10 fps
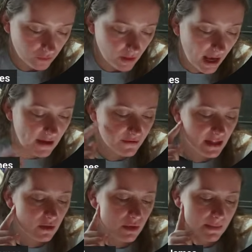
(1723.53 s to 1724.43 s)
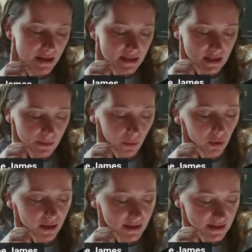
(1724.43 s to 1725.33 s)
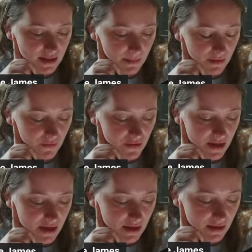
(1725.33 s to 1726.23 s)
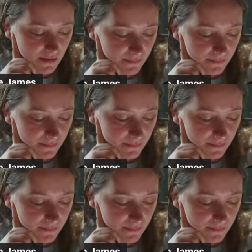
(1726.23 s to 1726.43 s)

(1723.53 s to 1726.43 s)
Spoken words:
I feel like we might need to pull in some of the